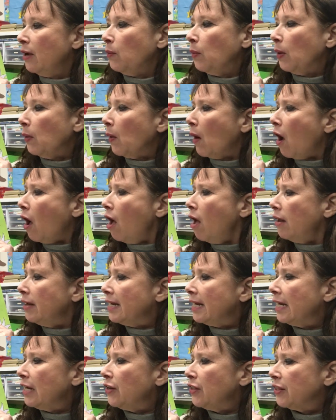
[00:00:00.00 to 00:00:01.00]
We were all
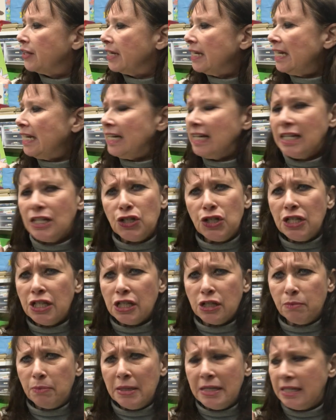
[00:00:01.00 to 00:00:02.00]
knitting thneeds,
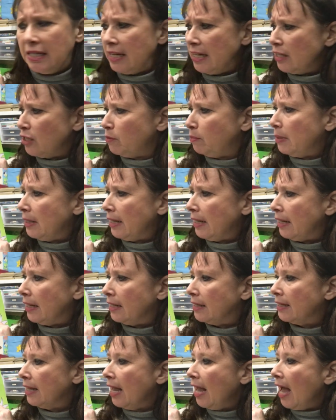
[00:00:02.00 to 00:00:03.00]
just as busy as
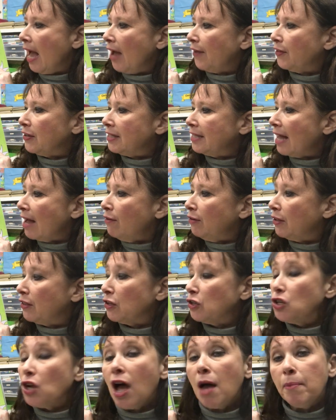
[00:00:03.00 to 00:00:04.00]
beads, at the sound of
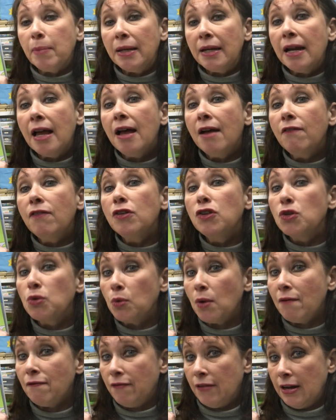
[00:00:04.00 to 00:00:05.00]
the chopping of
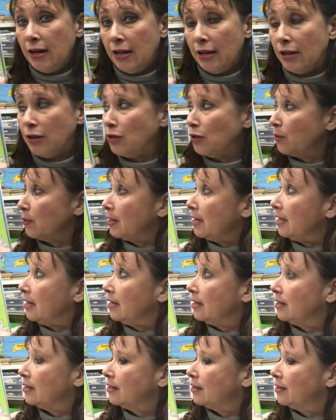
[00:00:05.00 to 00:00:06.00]
truffula
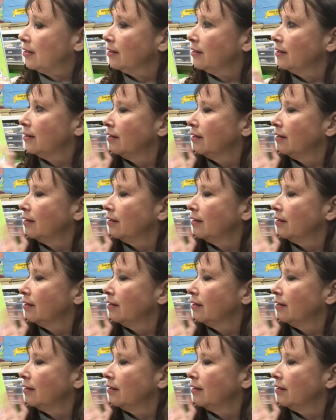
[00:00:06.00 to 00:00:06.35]
trees.